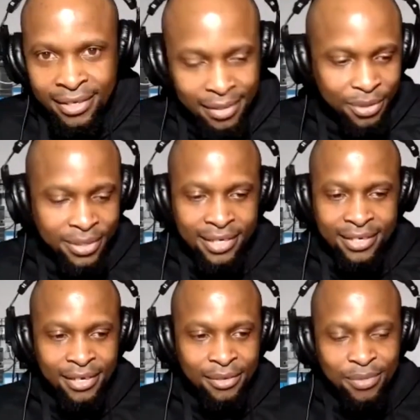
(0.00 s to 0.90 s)

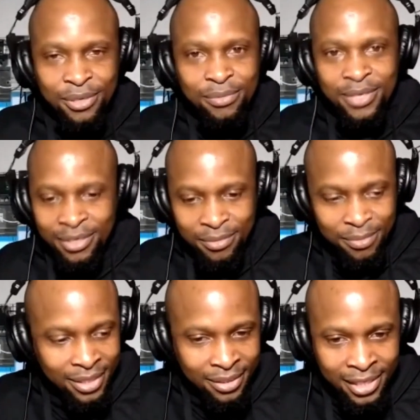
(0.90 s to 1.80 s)
absolutely. I'll
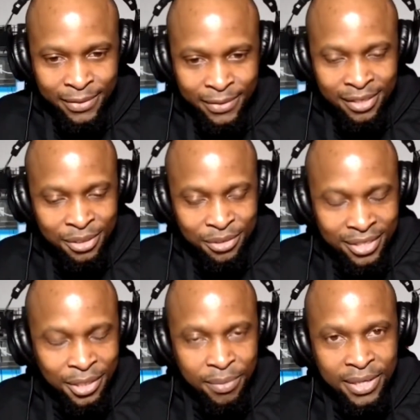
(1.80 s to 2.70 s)
give a
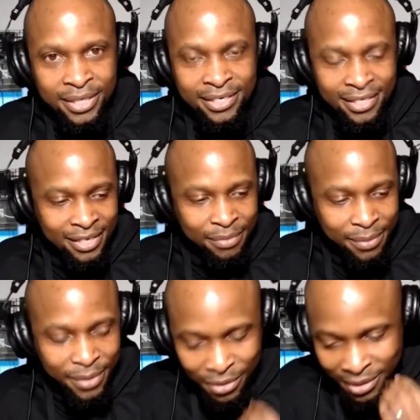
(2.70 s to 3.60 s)
short explanation, and then
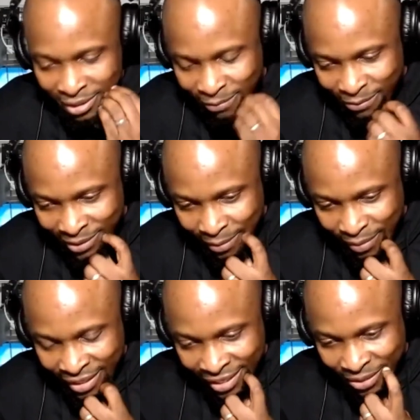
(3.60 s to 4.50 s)
maybe Jose, if you put
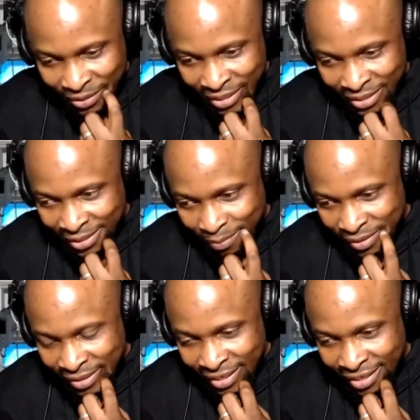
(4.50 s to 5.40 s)
something else, you can jump
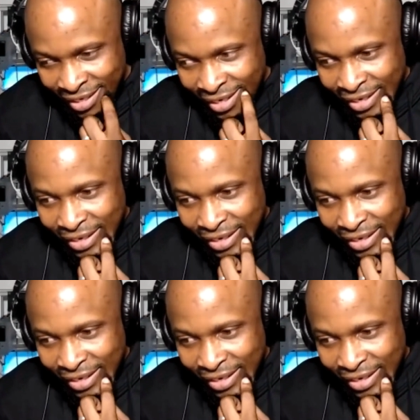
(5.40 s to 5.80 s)
in there.